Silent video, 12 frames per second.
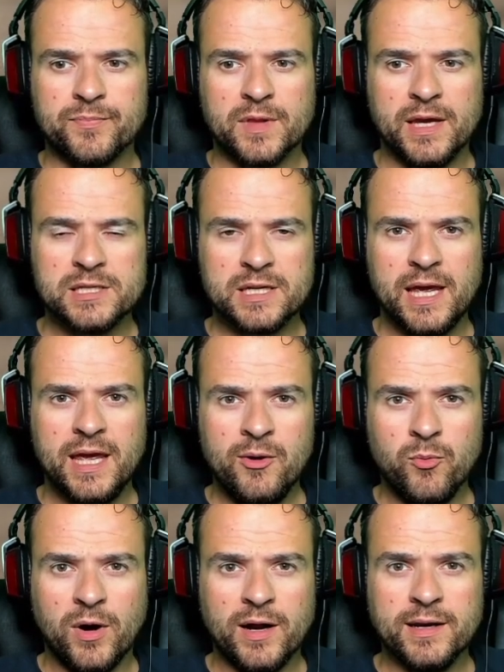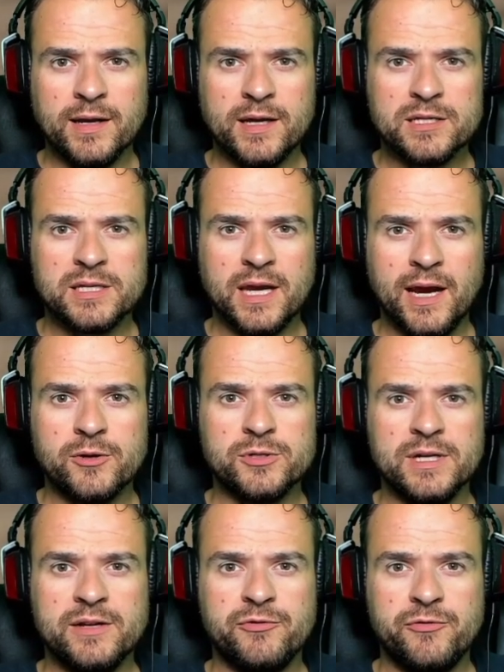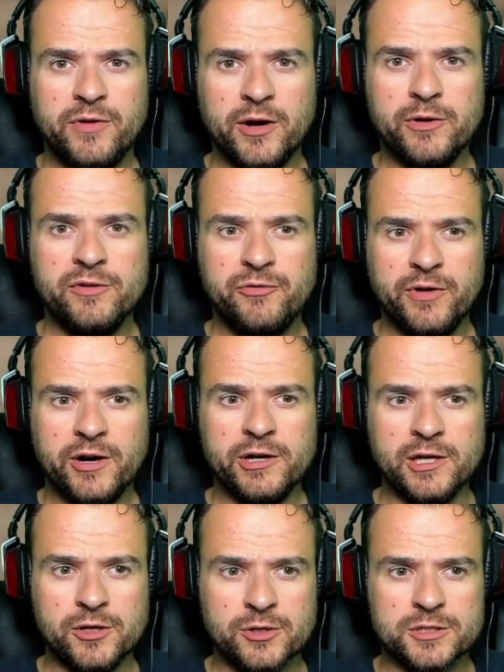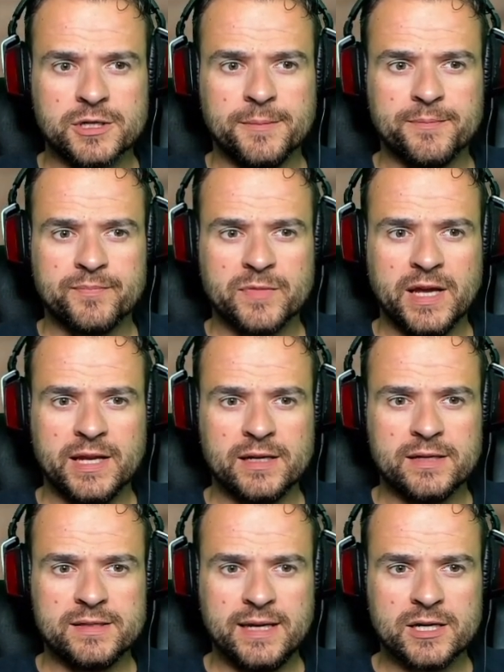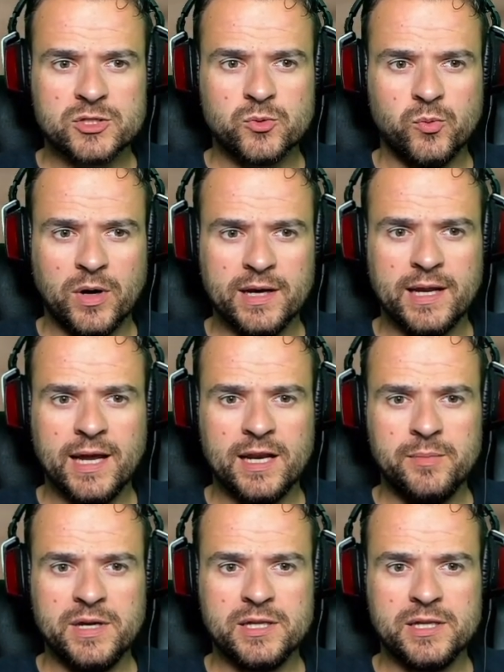His A1 is actually very good. It attacks one enemy